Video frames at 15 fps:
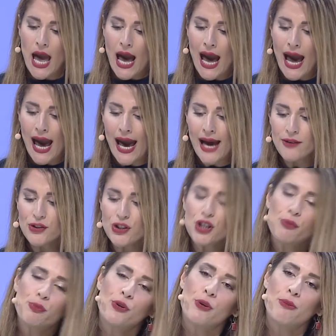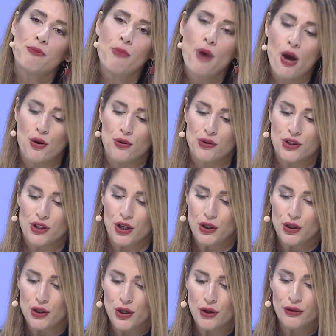How do you promote
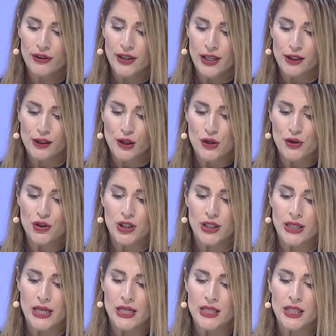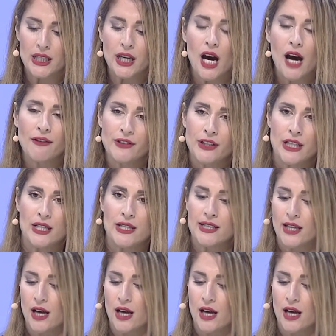youth inclusion in the governance